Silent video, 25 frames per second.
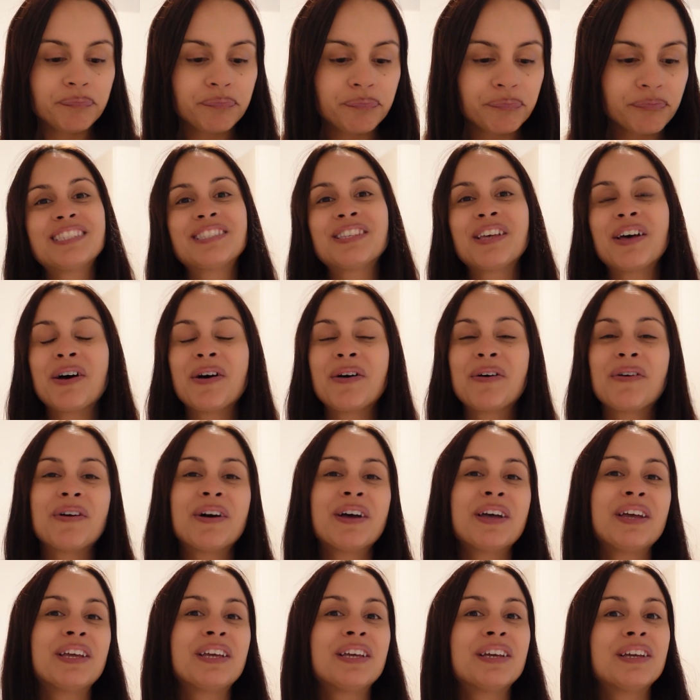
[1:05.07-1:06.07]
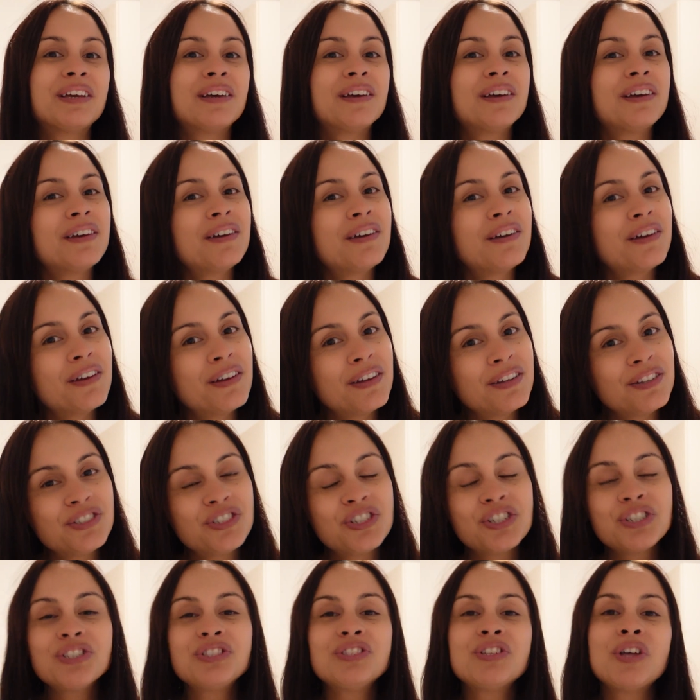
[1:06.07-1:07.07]
So
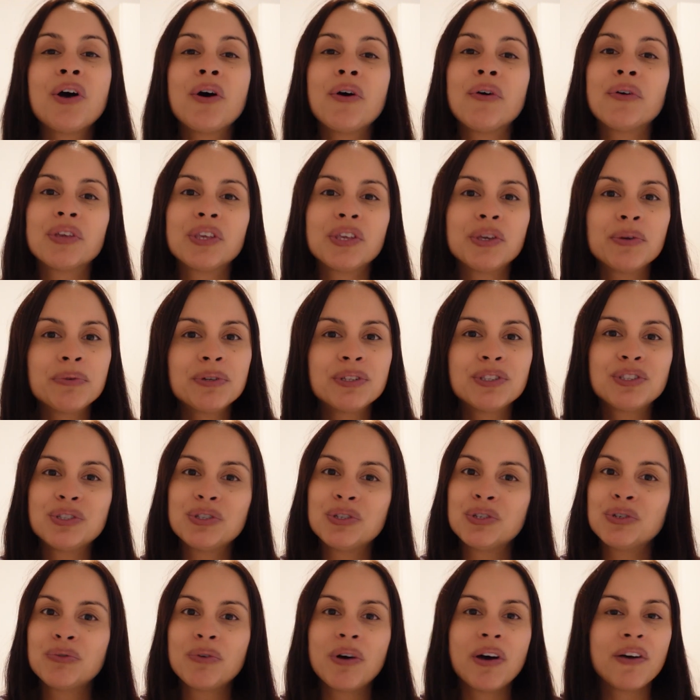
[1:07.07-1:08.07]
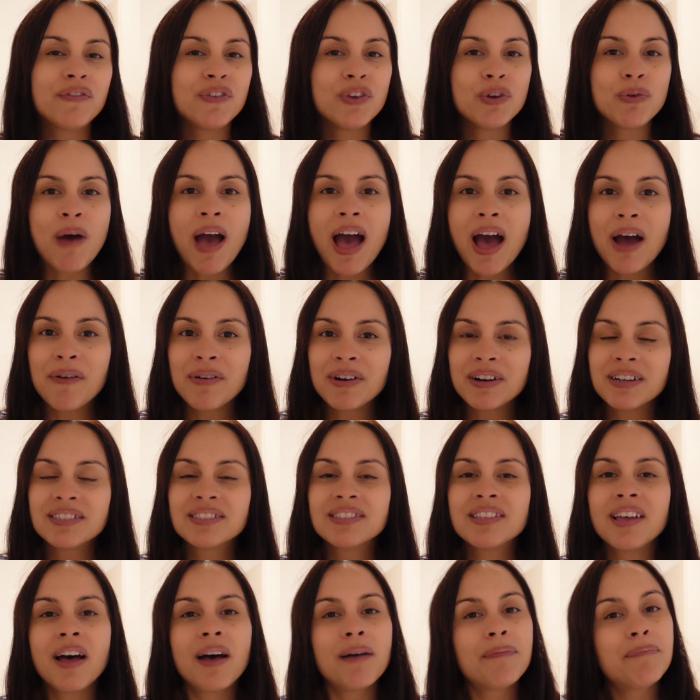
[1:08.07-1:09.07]
just know you will do a few hours
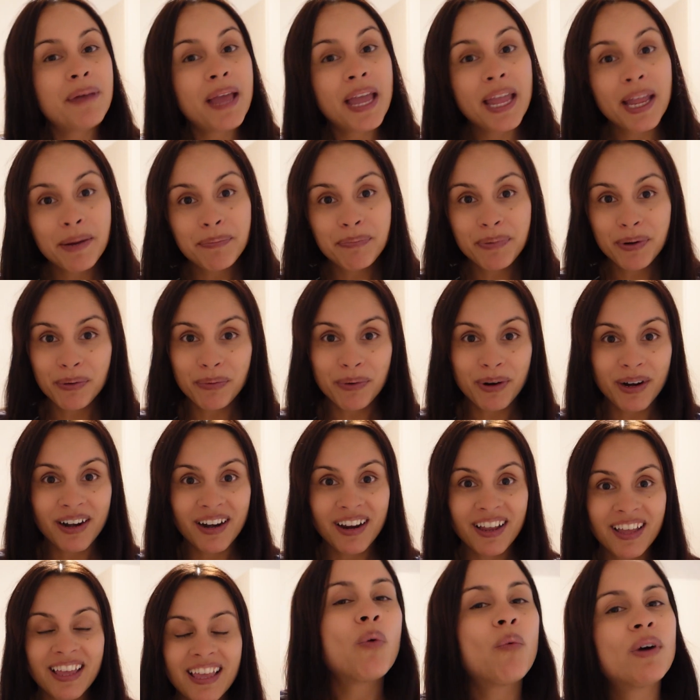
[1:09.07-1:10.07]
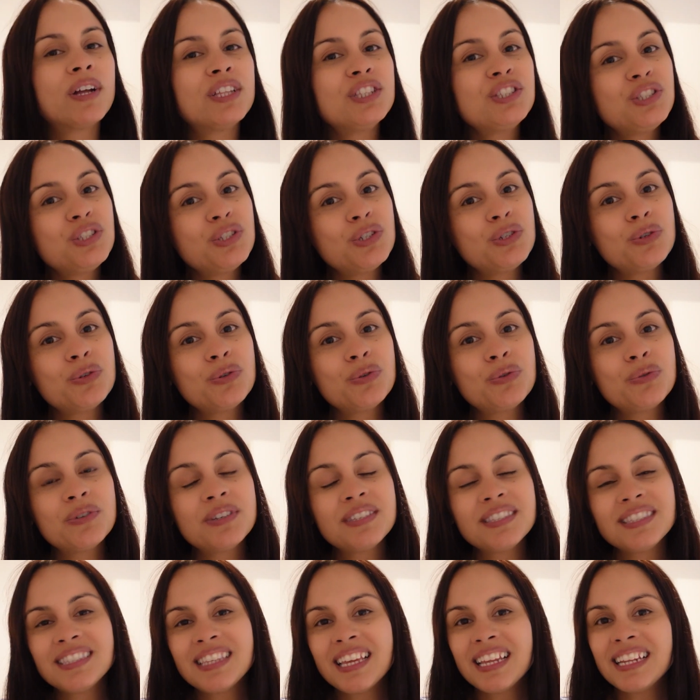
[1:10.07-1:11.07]
of paperwork. Once you
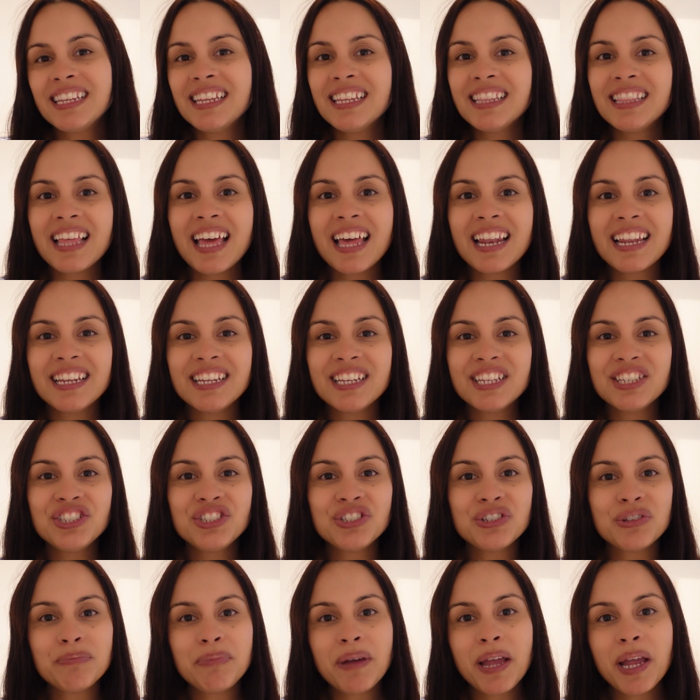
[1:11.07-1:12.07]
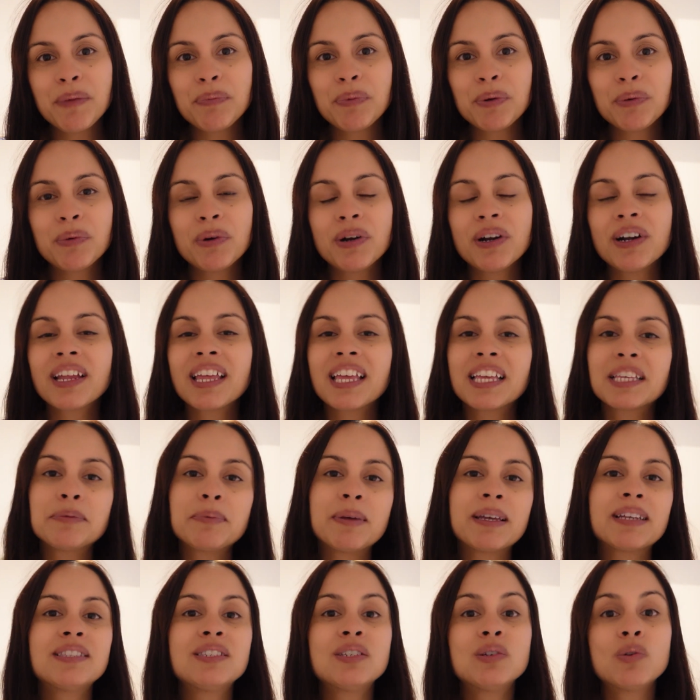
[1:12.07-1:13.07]
send in that initial paperwork,
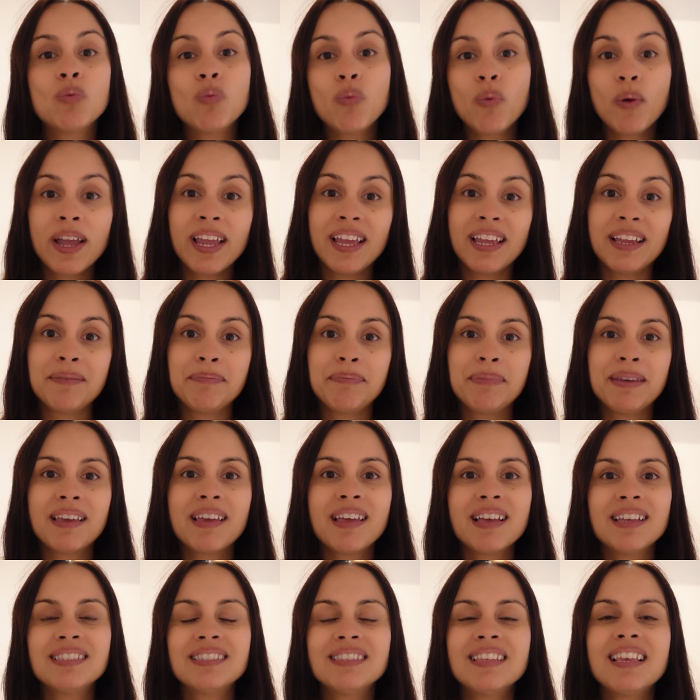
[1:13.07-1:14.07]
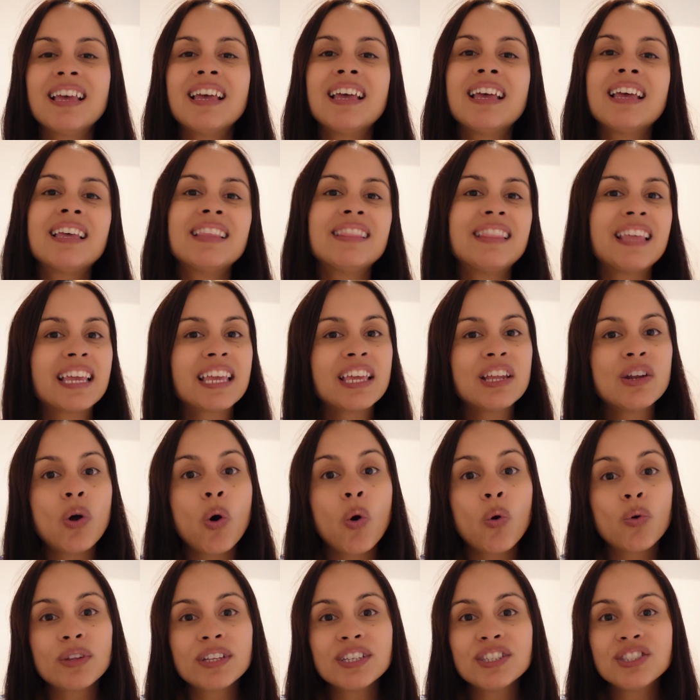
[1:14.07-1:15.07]
expect to wait because they can
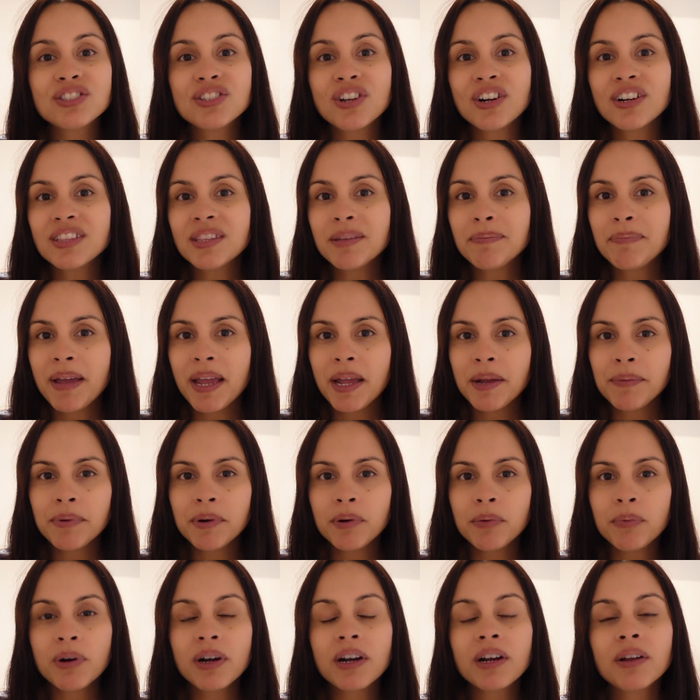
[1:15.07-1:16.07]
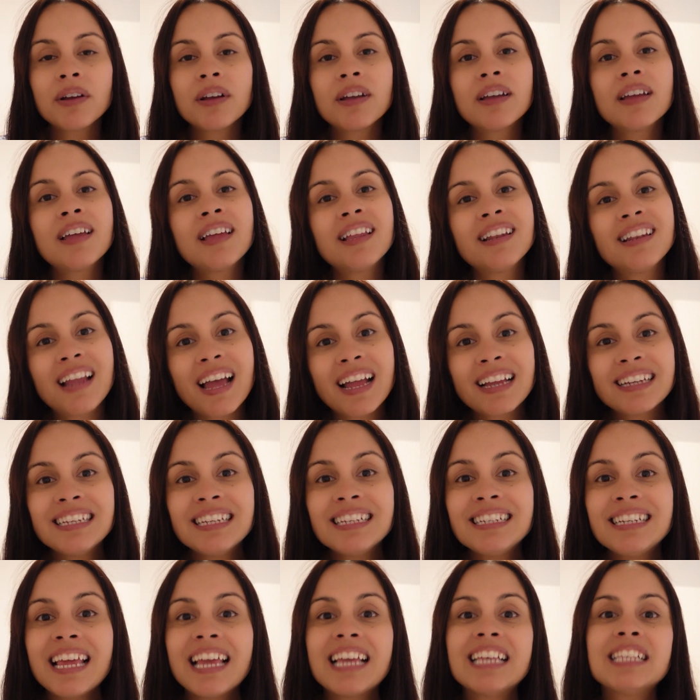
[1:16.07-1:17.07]
only start the paperwork
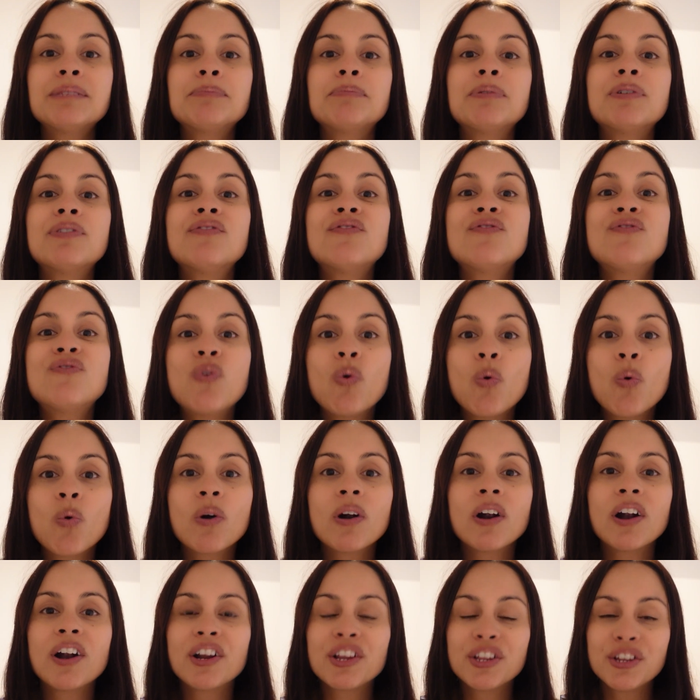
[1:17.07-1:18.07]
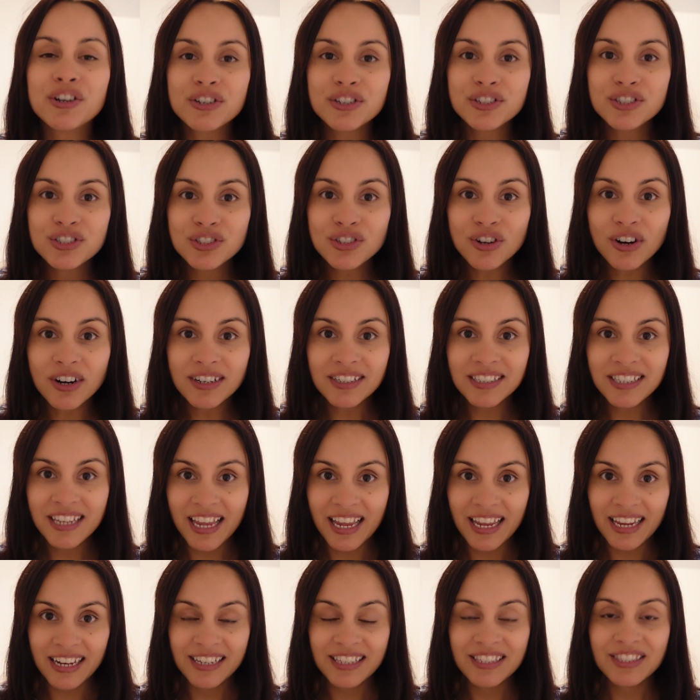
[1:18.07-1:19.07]
90 days before your start
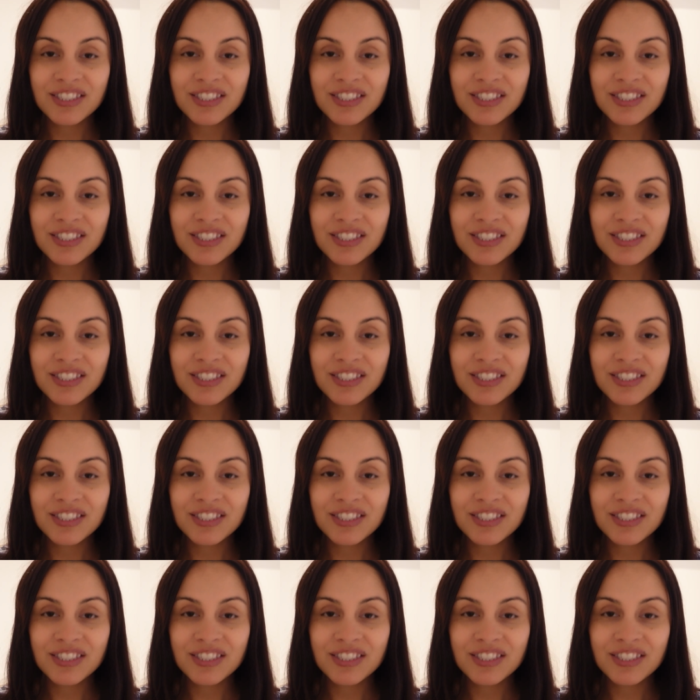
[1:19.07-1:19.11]
date.